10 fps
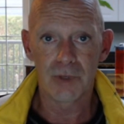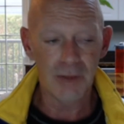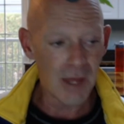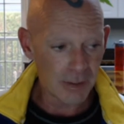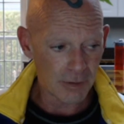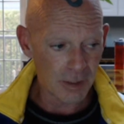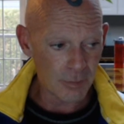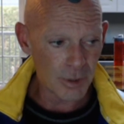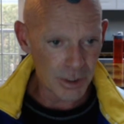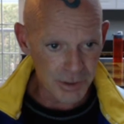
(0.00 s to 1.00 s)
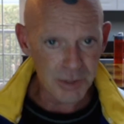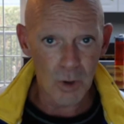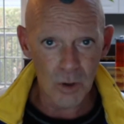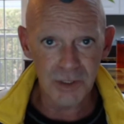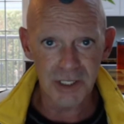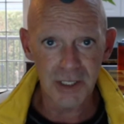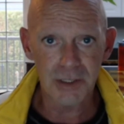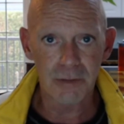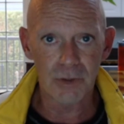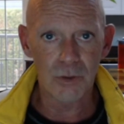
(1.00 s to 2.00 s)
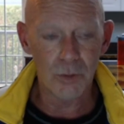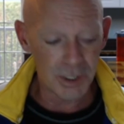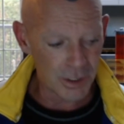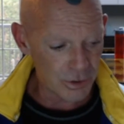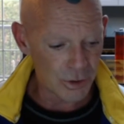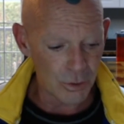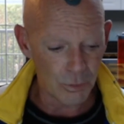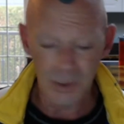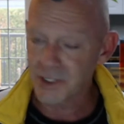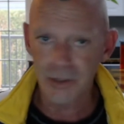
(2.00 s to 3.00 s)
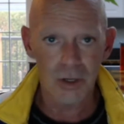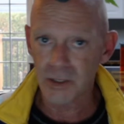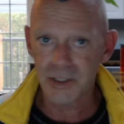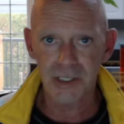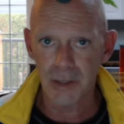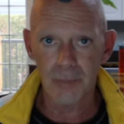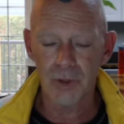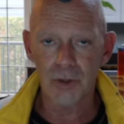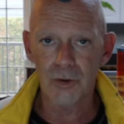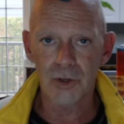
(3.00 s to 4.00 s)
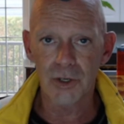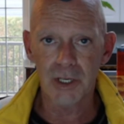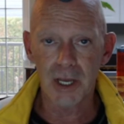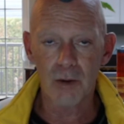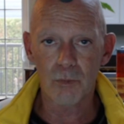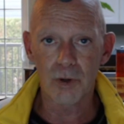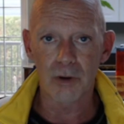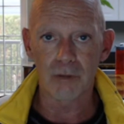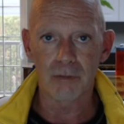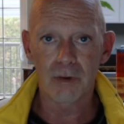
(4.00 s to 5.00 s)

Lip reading: In that limited small sense of you, it is you. It's not something you're going to get rid of.